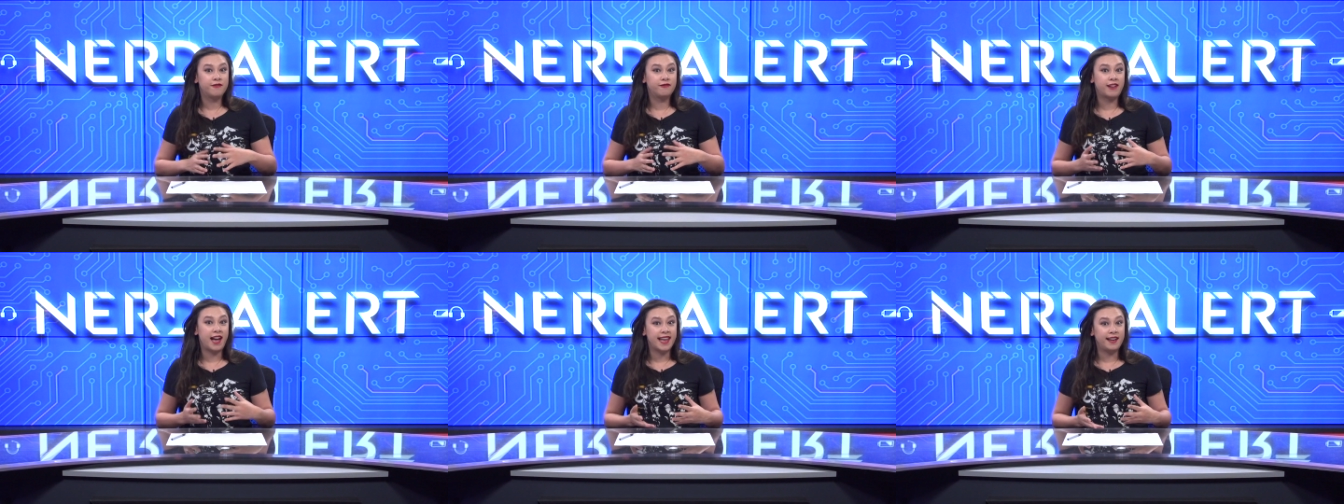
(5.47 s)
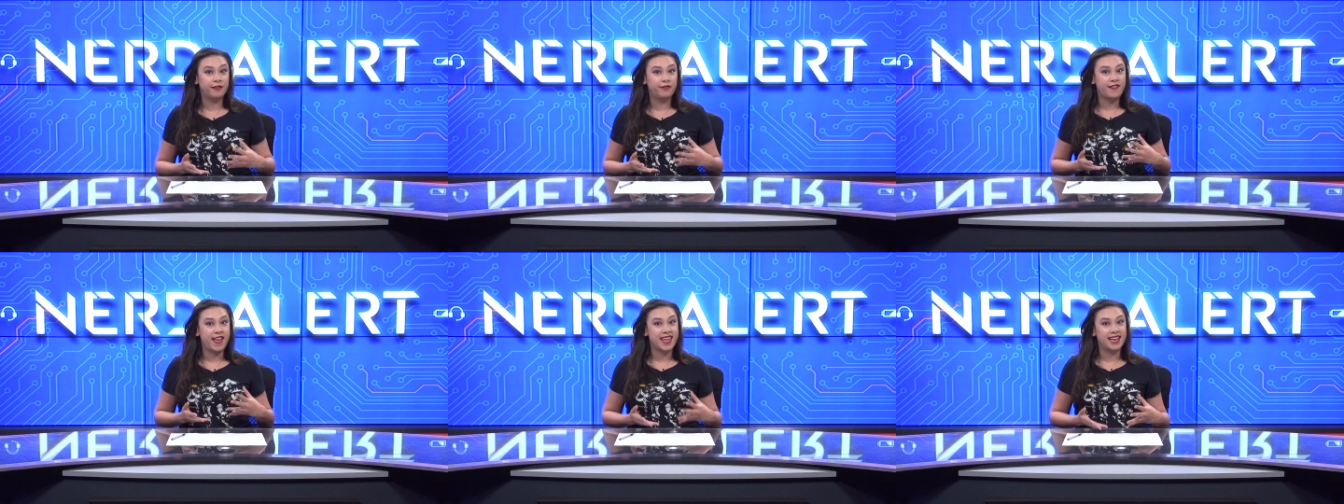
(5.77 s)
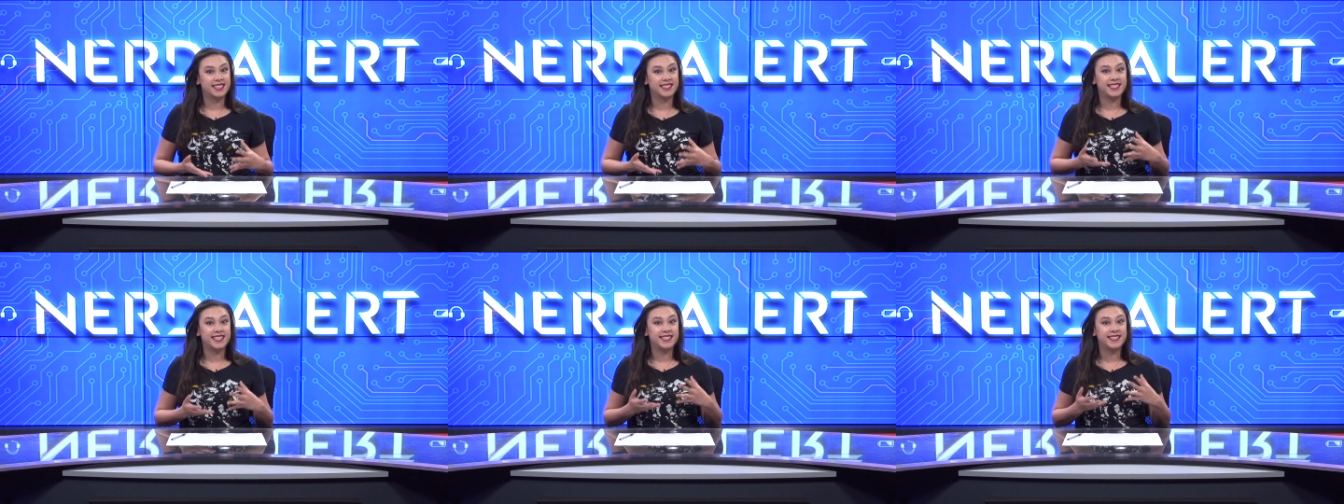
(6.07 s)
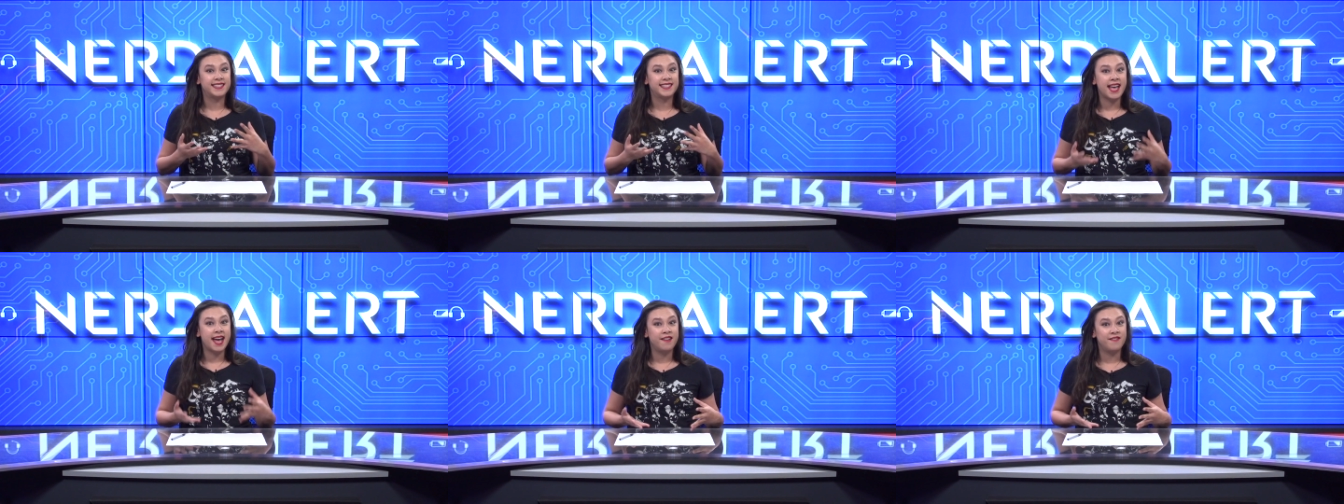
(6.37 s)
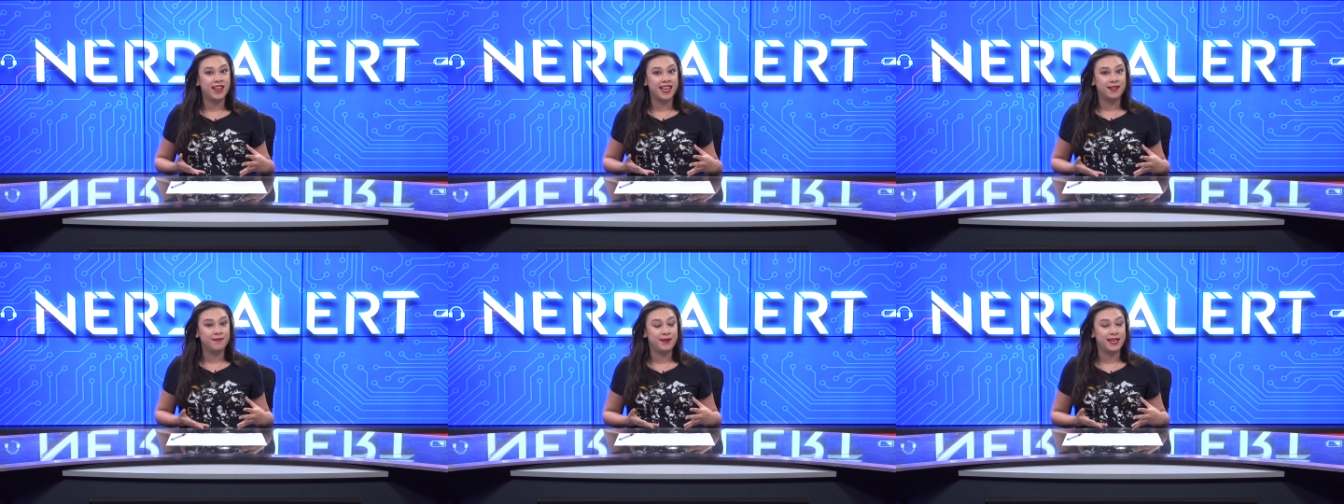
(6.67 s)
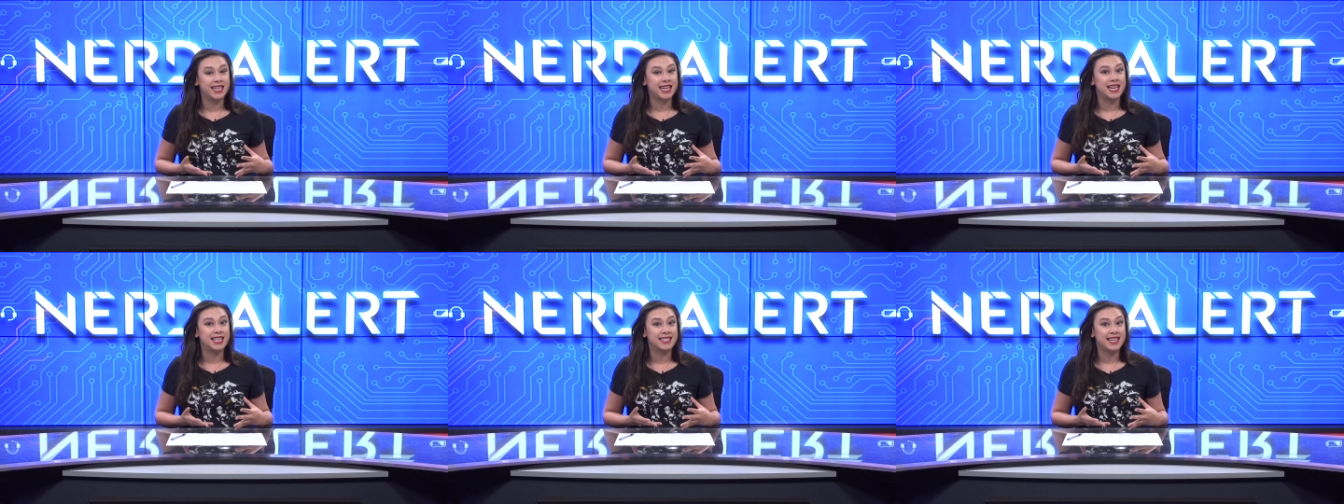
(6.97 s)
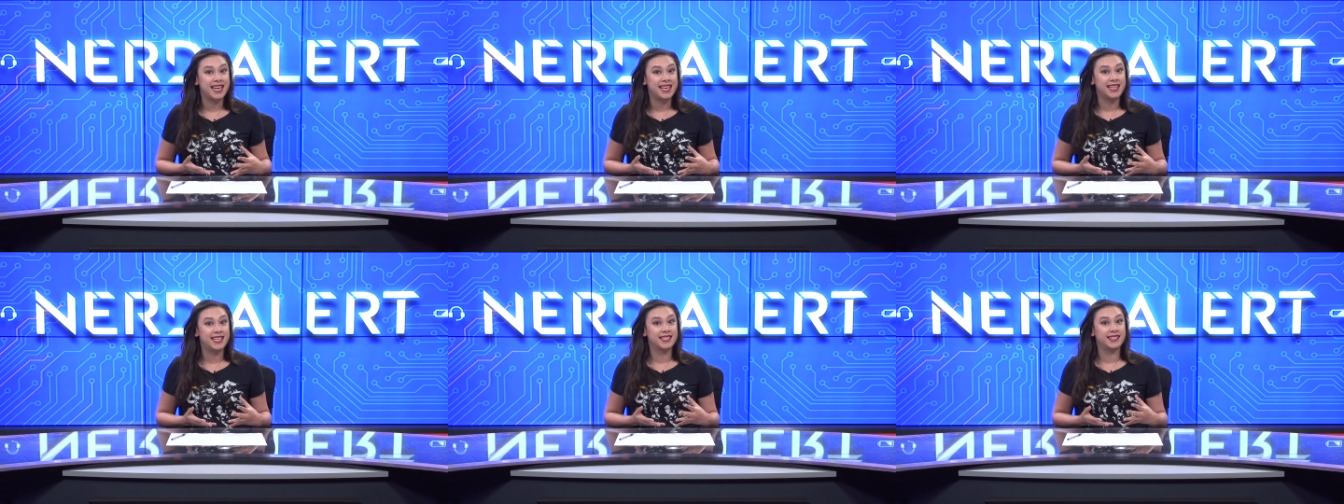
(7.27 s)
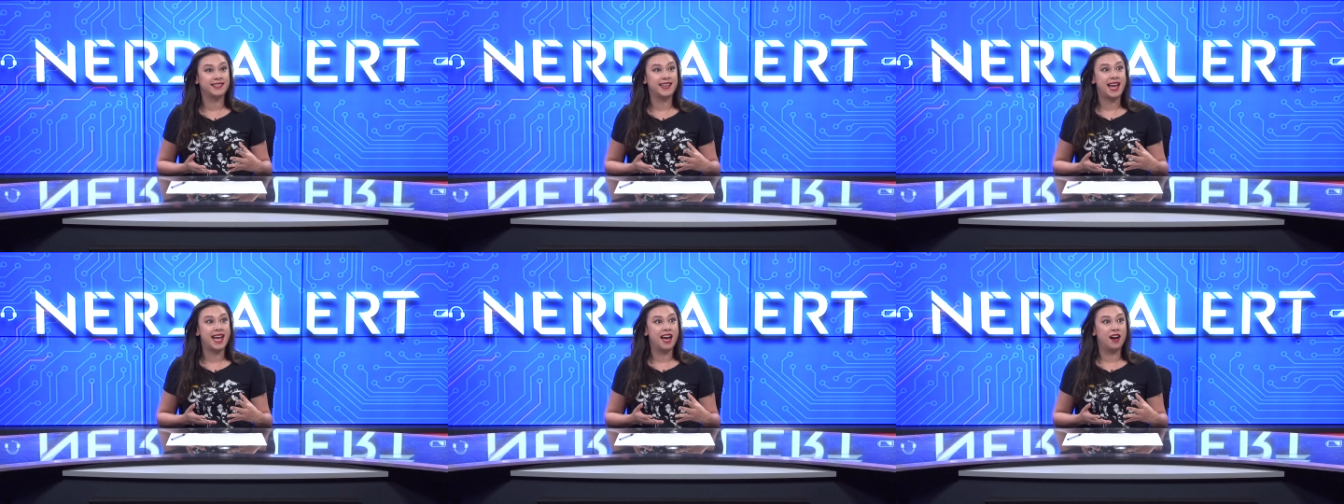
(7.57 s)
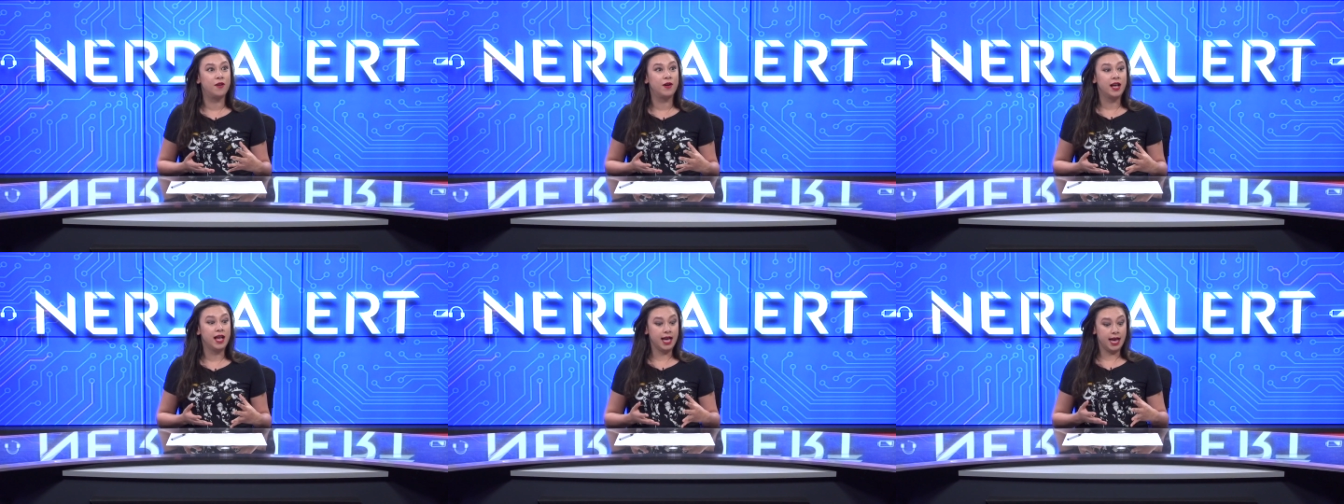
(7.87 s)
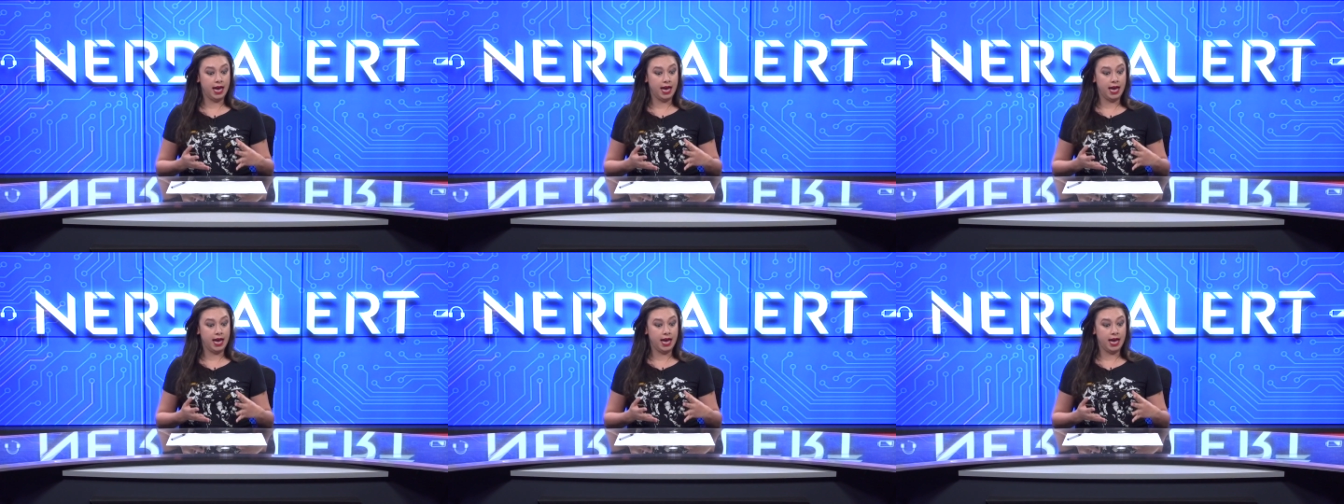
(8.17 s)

Final Fantasy VII, because it is now